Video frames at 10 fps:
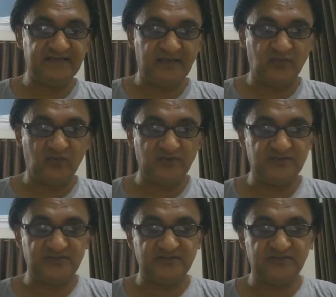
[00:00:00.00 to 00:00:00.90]
I
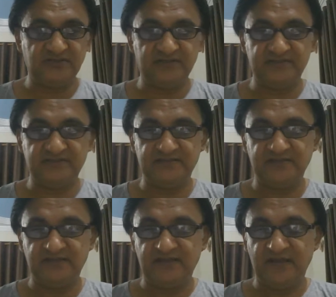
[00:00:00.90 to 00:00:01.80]
want, that
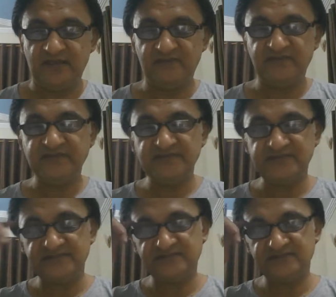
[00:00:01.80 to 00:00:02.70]
every
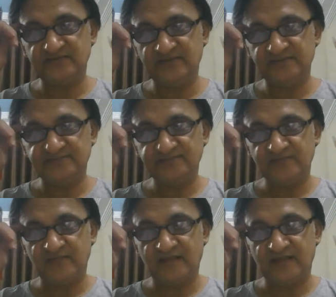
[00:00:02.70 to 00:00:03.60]
teacher is gonna
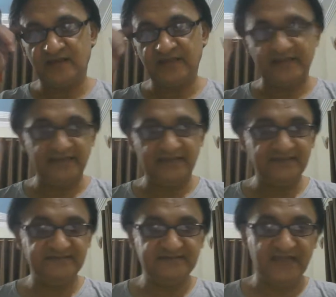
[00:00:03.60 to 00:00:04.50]
get
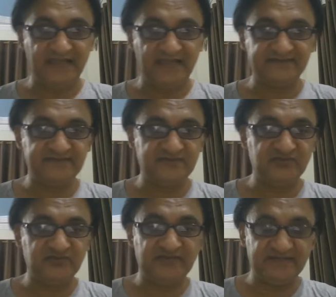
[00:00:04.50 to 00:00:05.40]
easy access
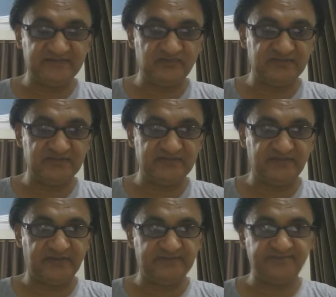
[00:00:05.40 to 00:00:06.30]
to the resources.
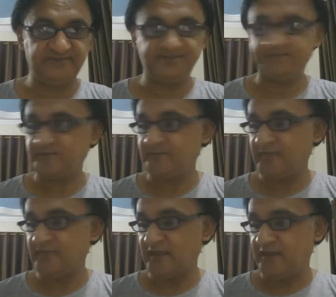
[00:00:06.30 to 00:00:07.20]
Okay,
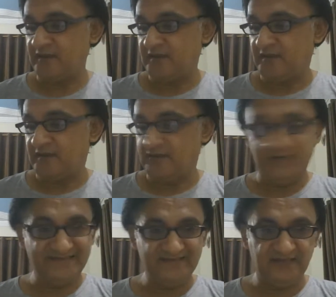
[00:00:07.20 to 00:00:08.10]
so
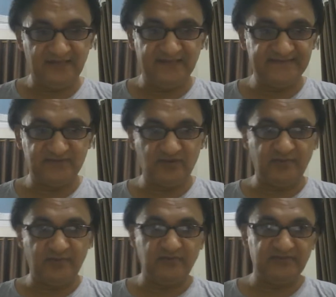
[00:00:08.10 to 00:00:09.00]
let's talk
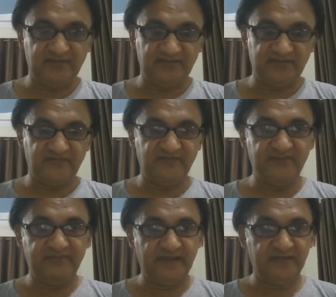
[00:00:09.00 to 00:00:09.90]
about the
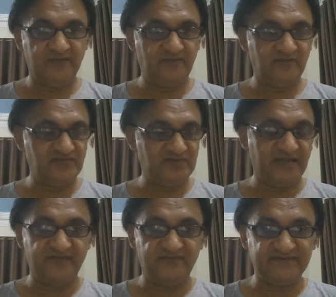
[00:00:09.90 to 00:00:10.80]
feedback which I
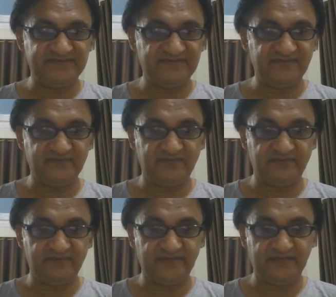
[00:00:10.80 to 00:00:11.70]
have received
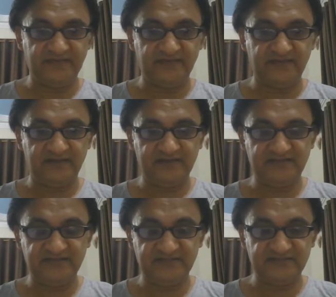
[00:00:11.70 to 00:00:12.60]
from the
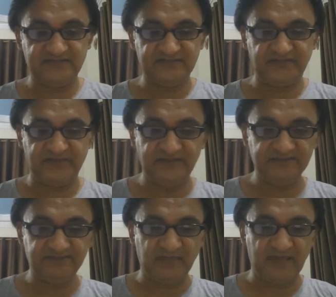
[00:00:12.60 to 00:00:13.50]
teachers. Okay,
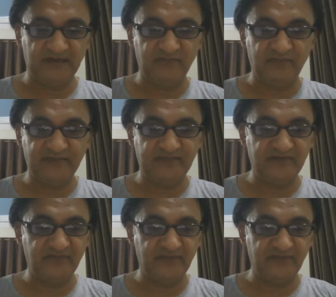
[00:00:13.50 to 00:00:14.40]
and by
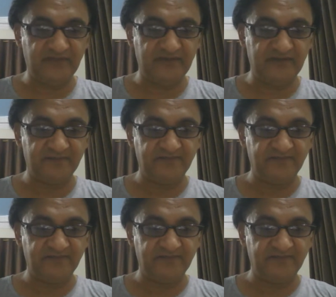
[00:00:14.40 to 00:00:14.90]
that way we can